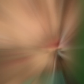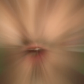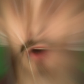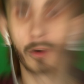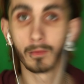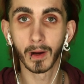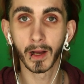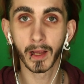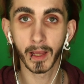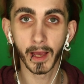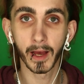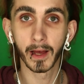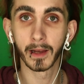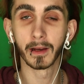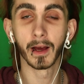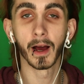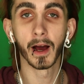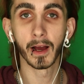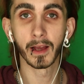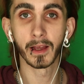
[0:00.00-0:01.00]
Oh my
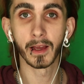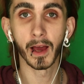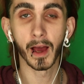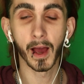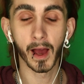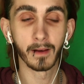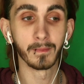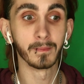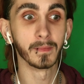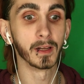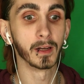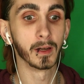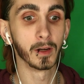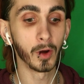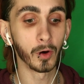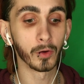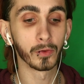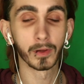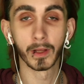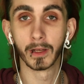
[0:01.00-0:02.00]
god, I am
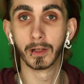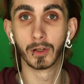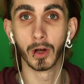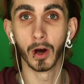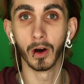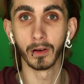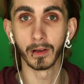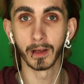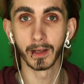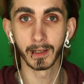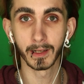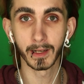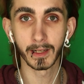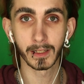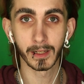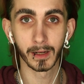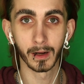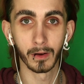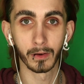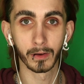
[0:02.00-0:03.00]
not enjoying
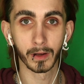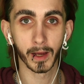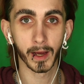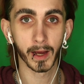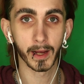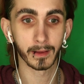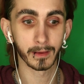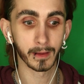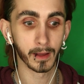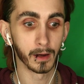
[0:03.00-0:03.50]
this look right